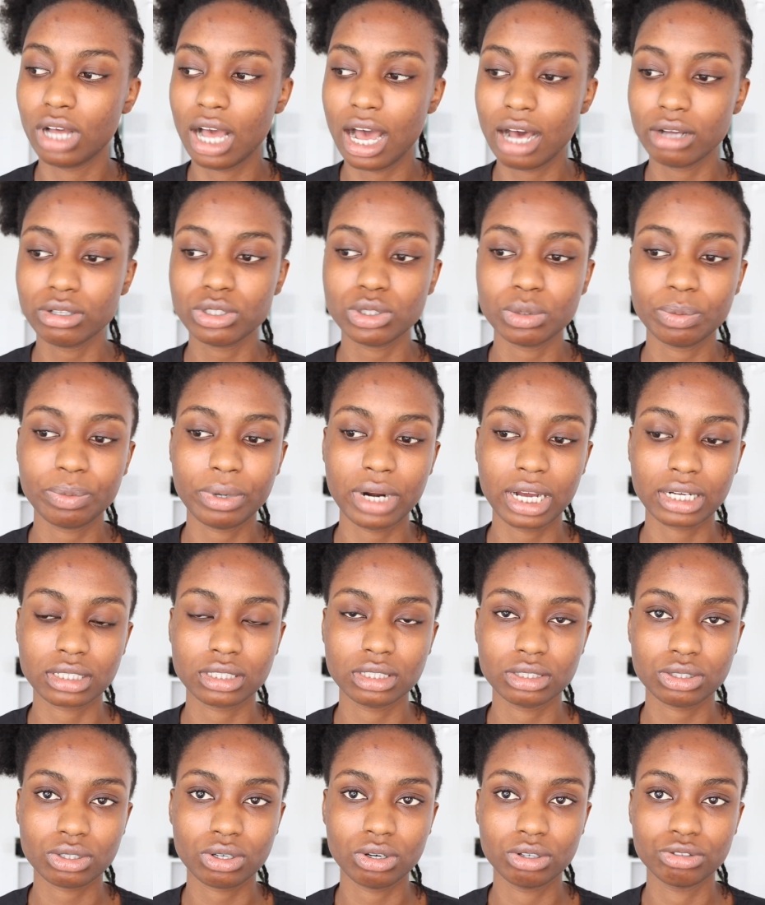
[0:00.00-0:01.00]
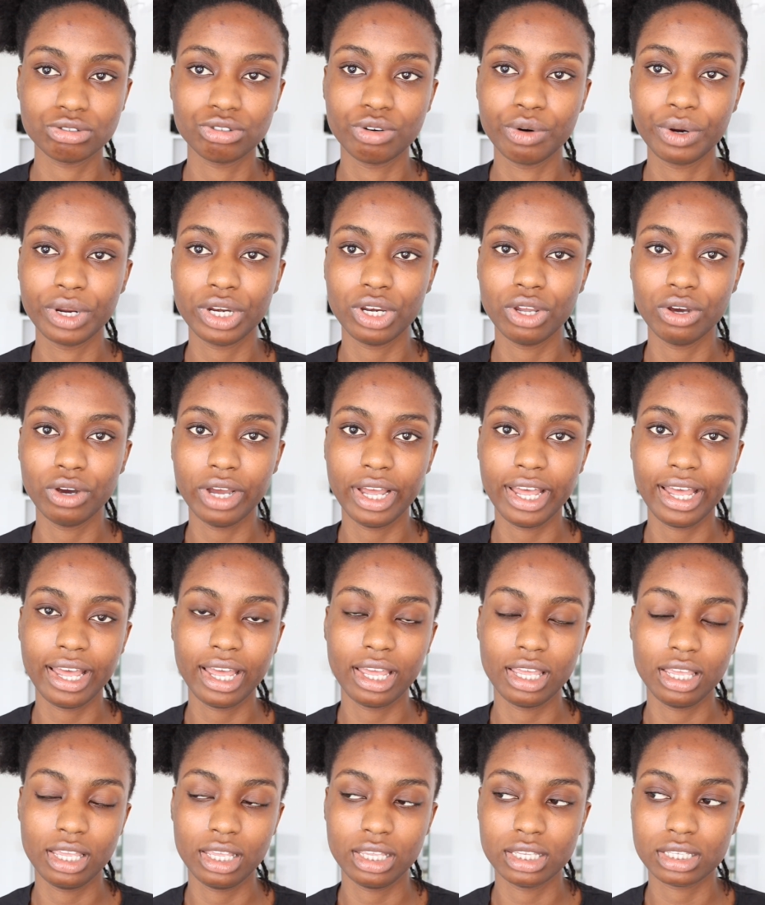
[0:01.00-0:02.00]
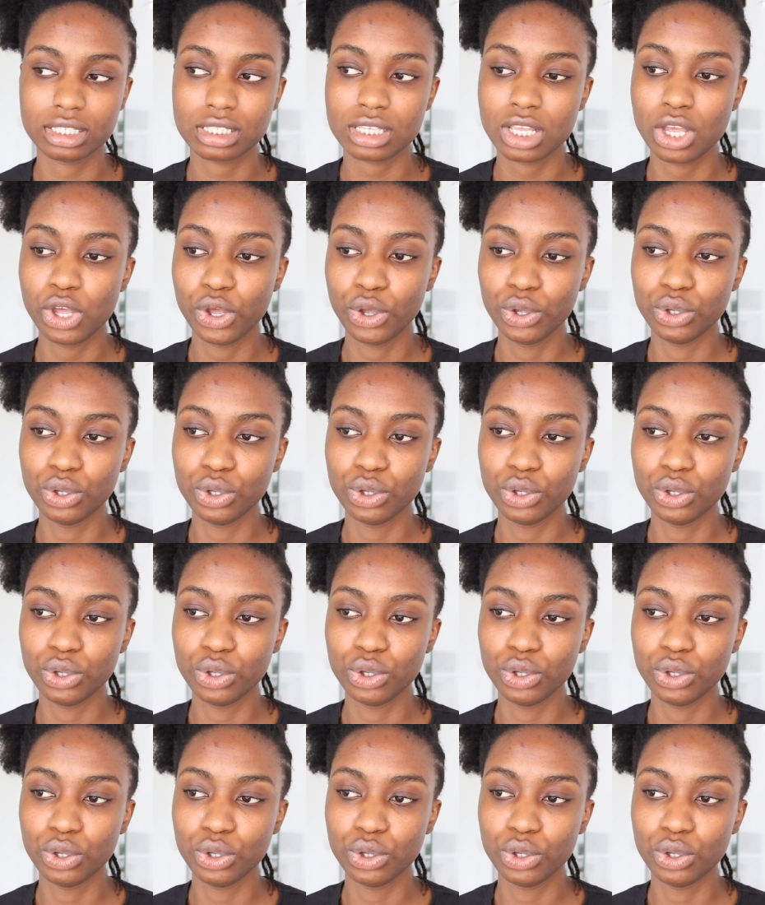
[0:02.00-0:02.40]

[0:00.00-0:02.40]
How to practice cornrowing your hair is